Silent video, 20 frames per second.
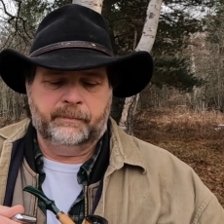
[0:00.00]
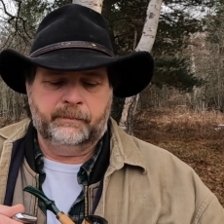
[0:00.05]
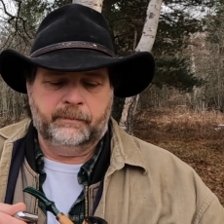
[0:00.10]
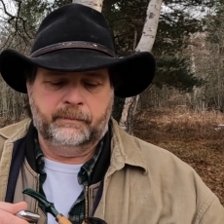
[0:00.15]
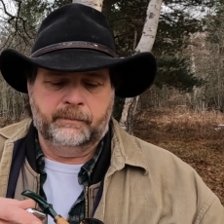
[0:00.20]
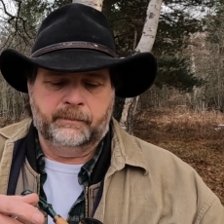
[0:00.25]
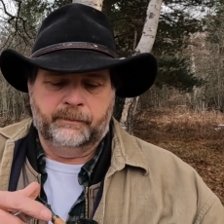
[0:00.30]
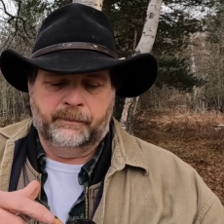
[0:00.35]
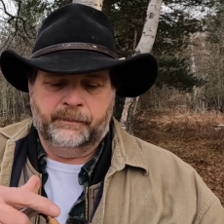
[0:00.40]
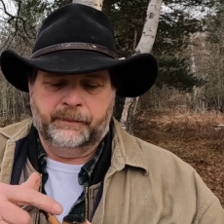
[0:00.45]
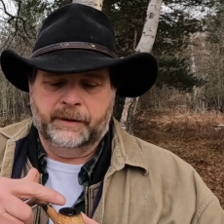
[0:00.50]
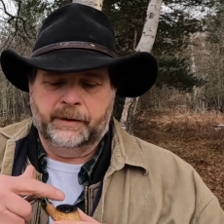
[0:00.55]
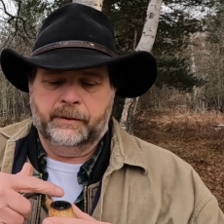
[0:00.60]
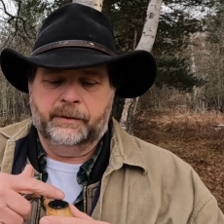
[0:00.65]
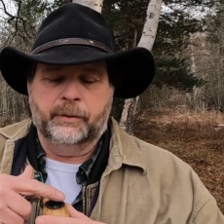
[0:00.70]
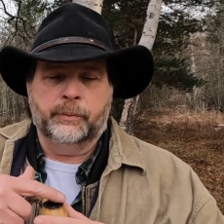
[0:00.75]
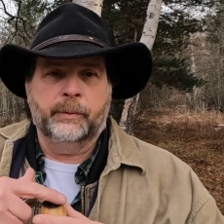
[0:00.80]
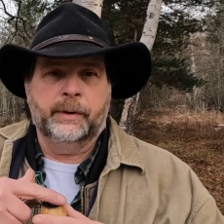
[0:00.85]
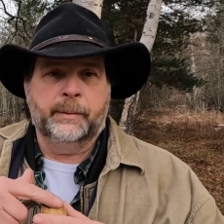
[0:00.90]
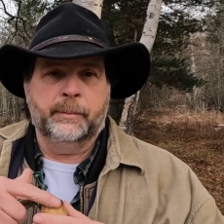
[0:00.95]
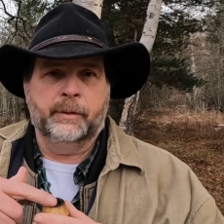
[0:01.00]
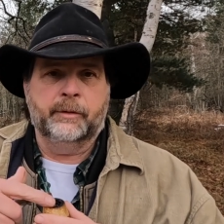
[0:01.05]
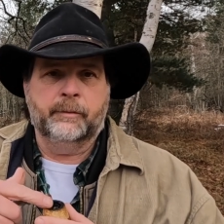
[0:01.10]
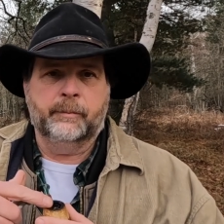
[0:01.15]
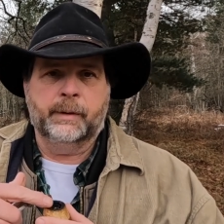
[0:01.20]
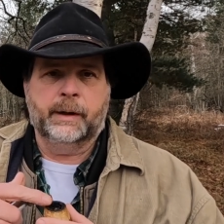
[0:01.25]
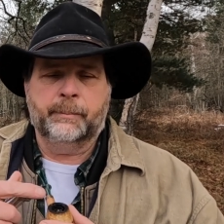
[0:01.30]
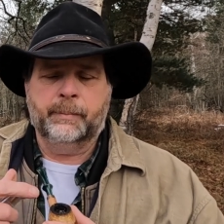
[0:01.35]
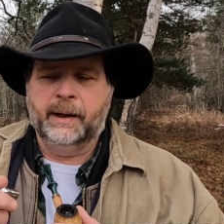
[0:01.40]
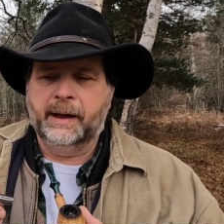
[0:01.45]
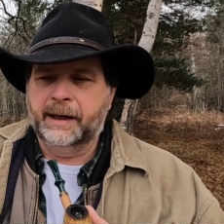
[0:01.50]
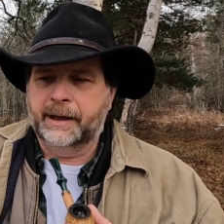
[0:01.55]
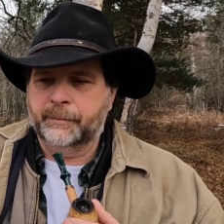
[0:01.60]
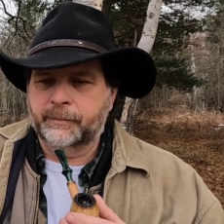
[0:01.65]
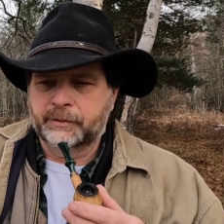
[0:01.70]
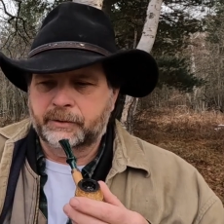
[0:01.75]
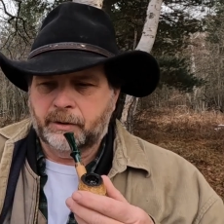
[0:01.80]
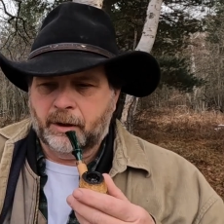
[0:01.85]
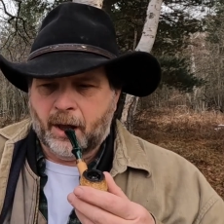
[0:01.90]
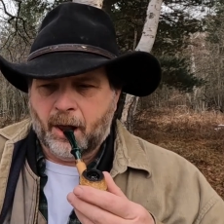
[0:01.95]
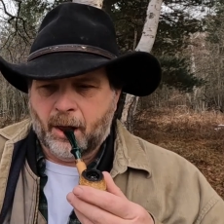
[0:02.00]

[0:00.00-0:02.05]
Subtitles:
the rim of my pipes.